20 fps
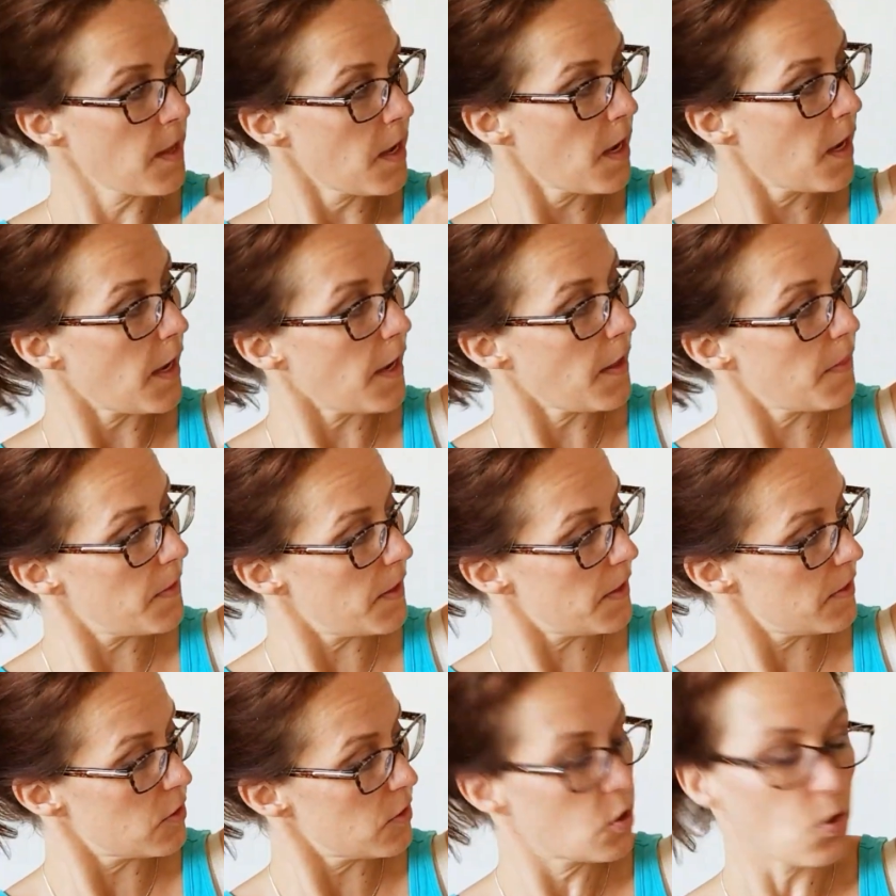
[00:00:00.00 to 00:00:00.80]
And
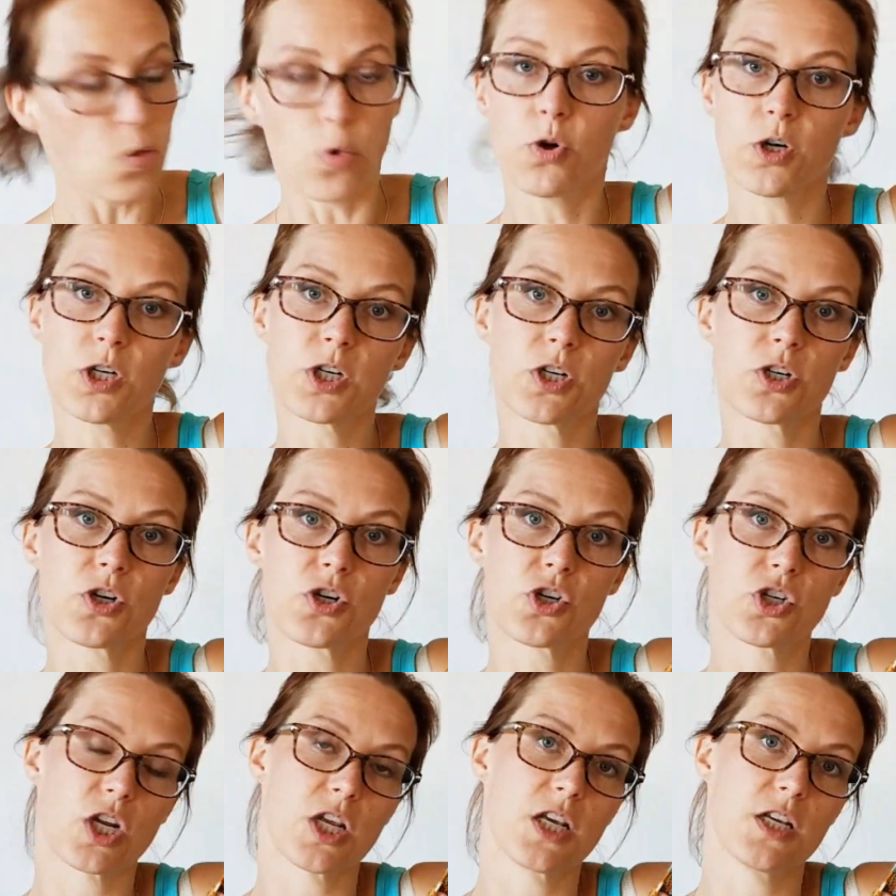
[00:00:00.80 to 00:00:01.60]
then the
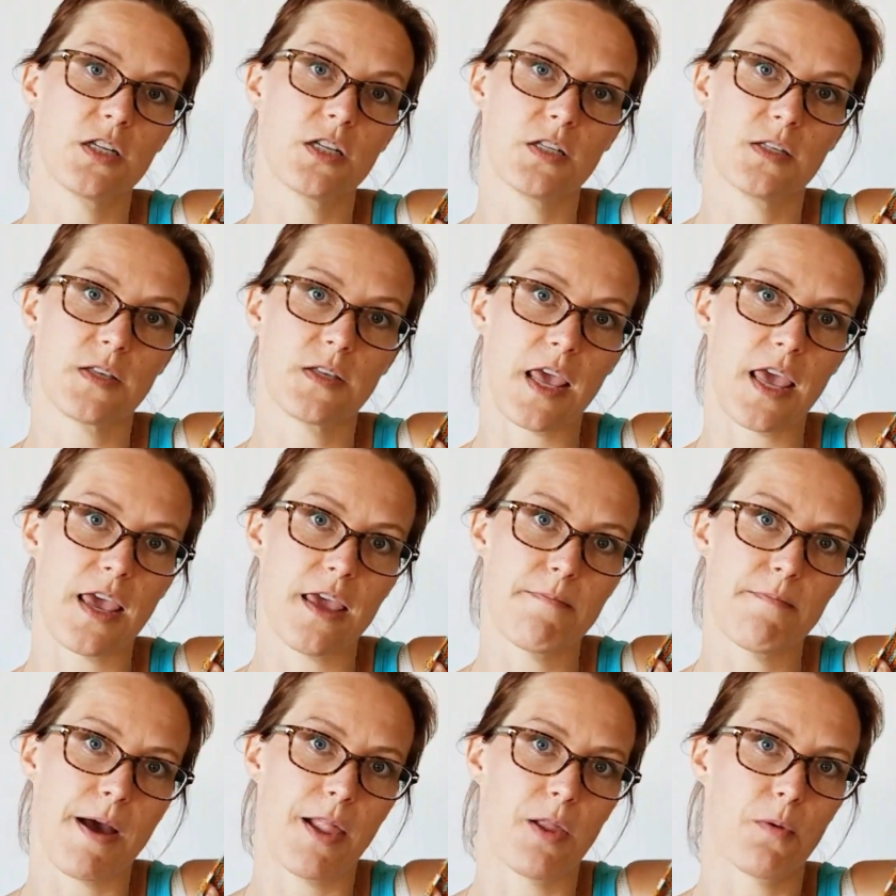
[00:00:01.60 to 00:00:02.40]
orange is a
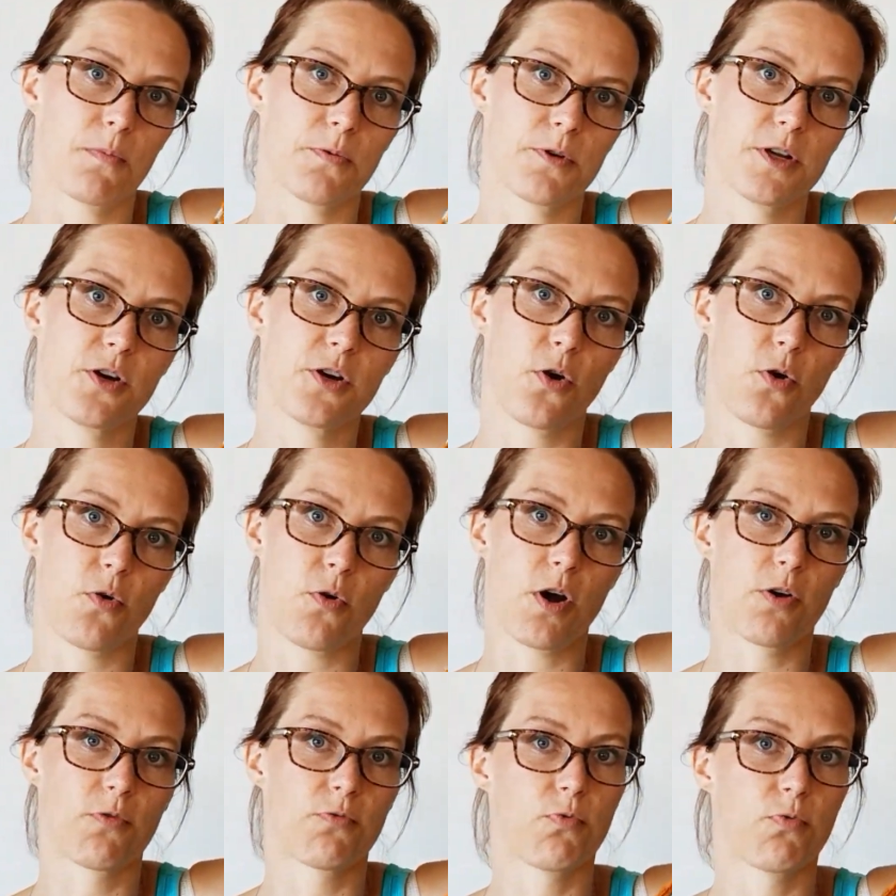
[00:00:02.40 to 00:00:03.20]
Malabrigo
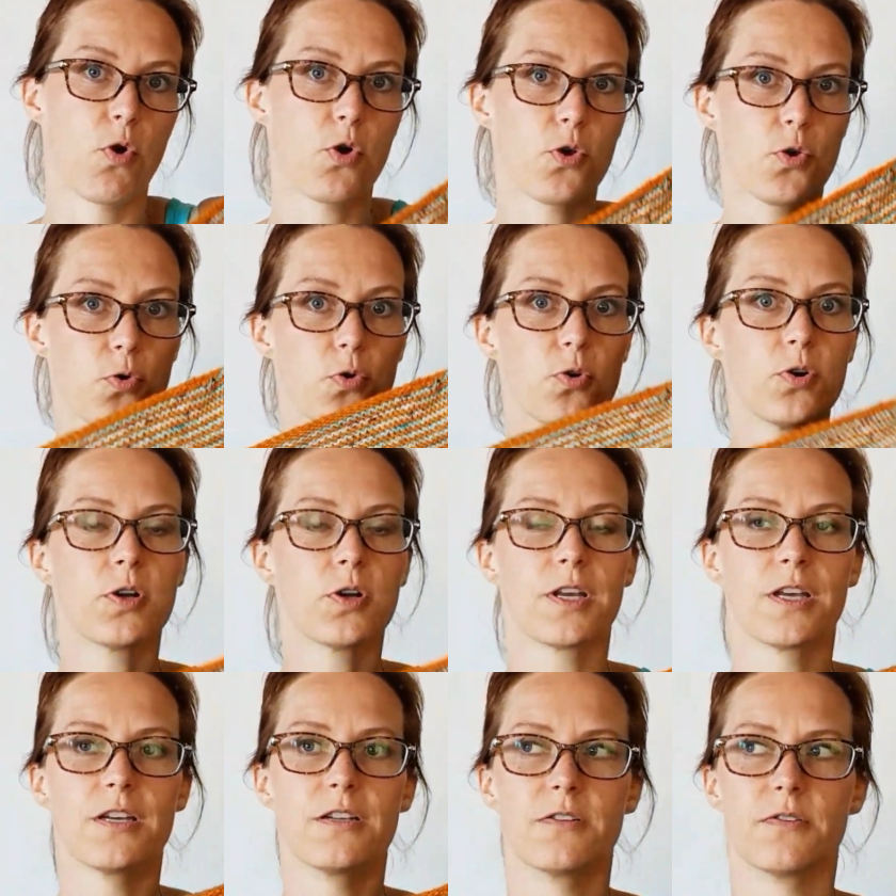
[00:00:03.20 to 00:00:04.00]
Arroyo
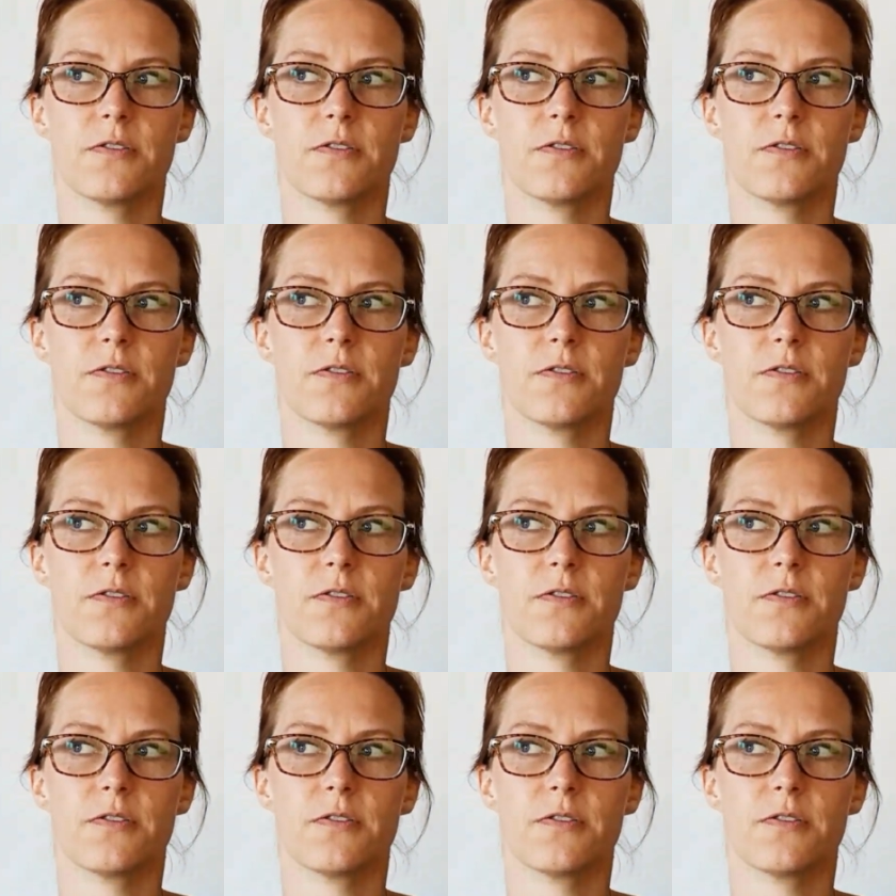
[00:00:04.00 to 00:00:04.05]
in